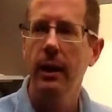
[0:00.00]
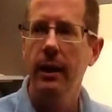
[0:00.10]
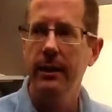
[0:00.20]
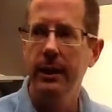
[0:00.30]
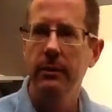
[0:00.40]

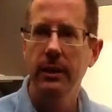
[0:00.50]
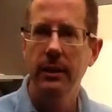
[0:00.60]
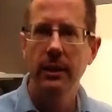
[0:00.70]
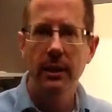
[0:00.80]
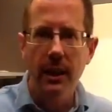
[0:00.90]
A
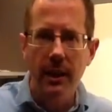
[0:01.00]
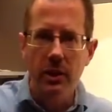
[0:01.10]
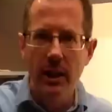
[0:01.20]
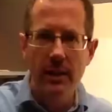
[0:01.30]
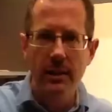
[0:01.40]
DVD, you got to
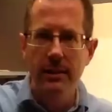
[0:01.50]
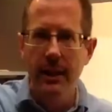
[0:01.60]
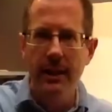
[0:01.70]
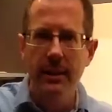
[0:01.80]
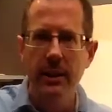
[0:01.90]
change the
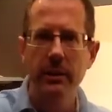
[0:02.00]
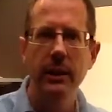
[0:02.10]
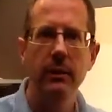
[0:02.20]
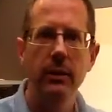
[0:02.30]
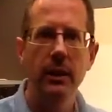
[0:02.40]
settings on your
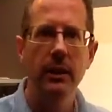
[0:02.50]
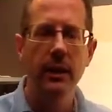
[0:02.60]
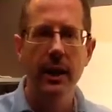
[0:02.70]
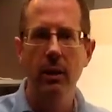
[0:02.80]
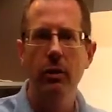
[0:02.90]
TV. You
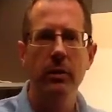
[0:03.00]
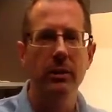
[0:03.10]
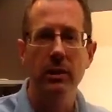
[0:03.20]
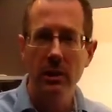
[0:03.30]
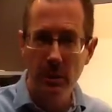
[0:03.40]
got to go through
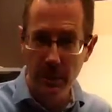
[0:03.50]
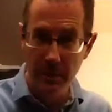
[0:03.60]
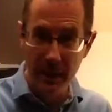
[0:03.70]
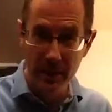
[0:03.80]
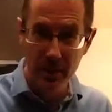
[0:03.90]
those stupid
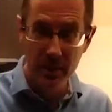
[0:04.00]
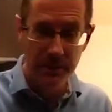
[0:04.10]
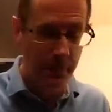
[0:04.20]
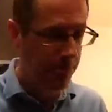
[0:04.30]
menus.